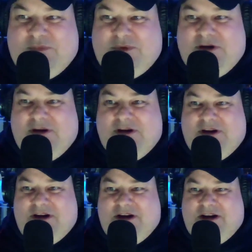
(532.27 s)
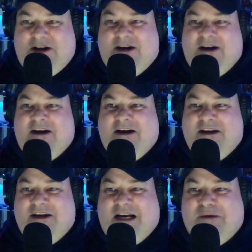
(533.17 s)
Oh,
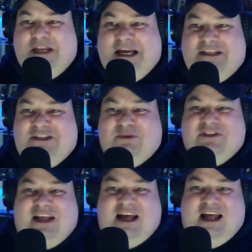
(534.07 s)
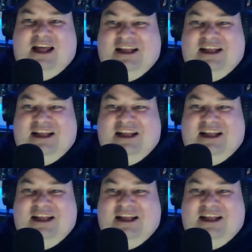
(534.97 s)
how nice was that?